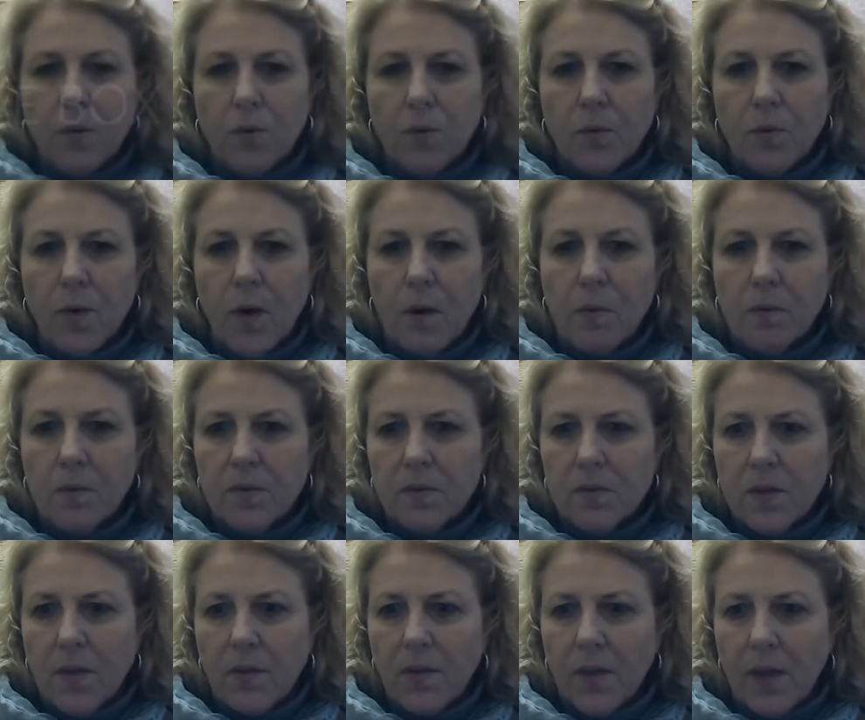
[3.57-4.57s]
grew up with
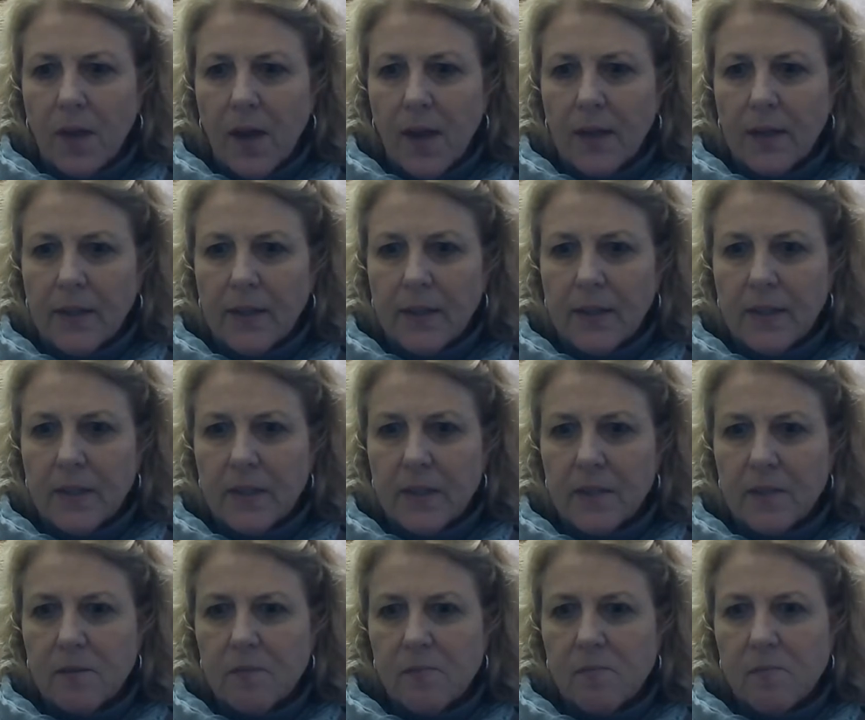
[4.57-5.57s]
something like
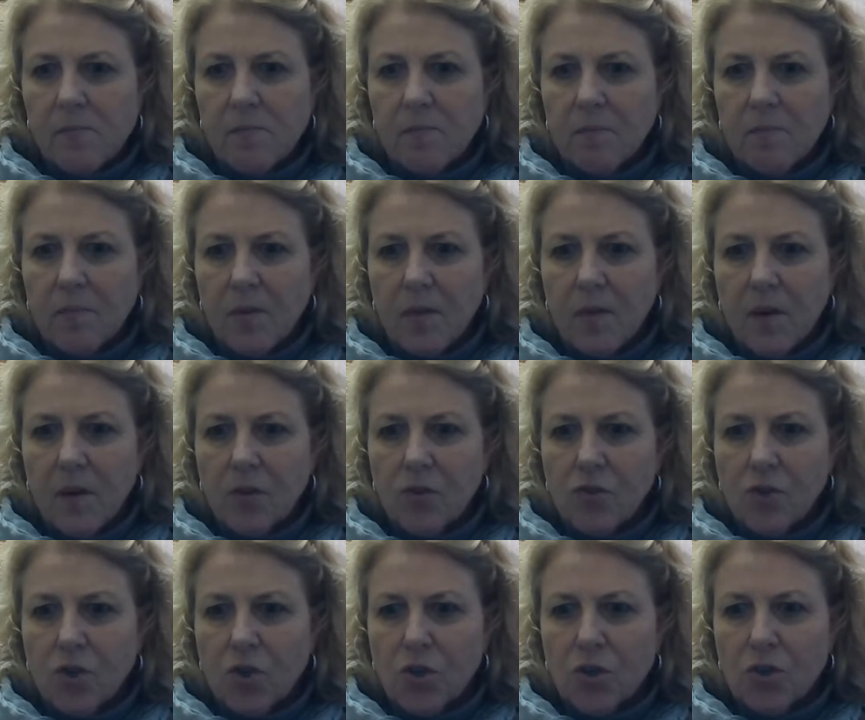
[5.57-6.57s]
this in their
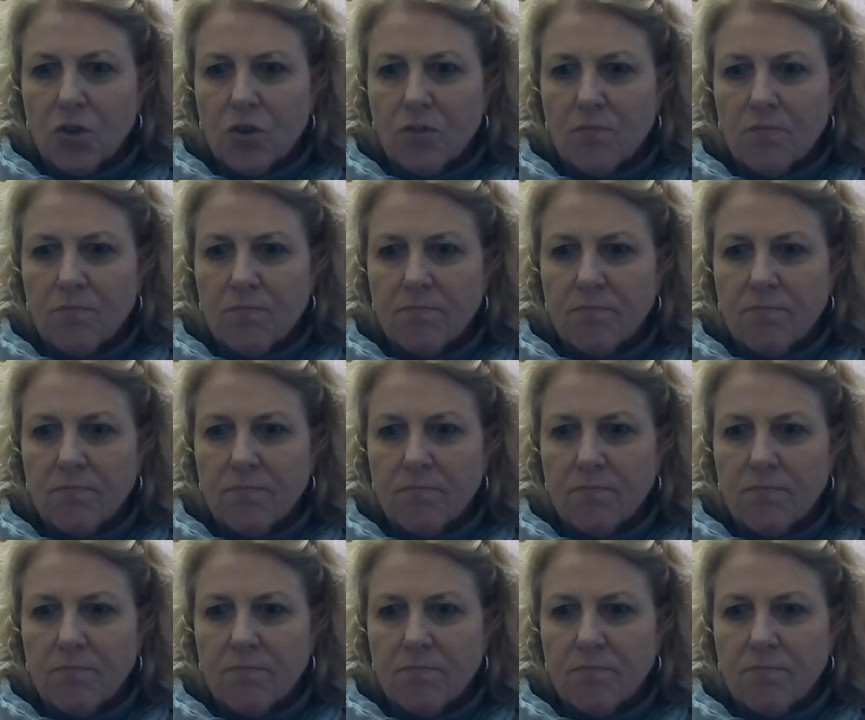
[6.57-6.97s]
church?